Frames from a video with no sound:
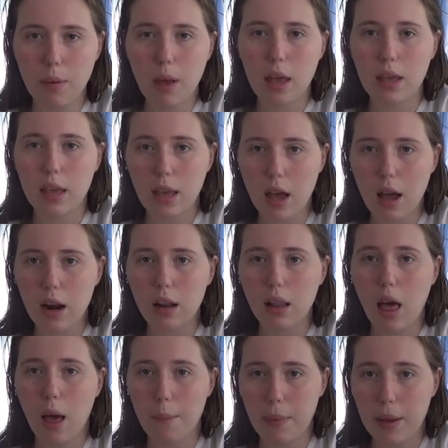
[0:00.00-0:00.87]
Becky got a
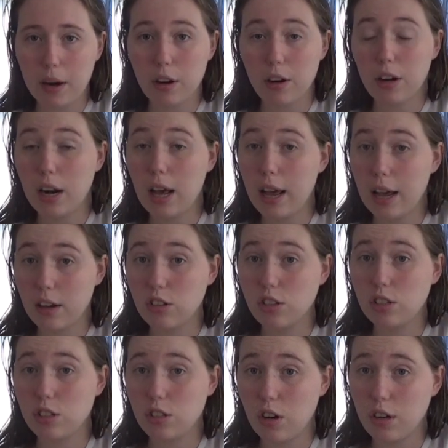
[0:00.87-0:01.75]
lot better, and I
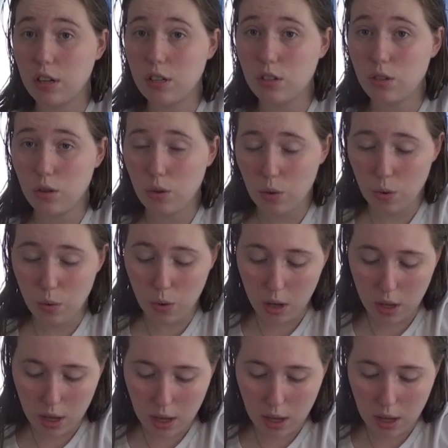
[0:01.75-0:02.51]
actually started to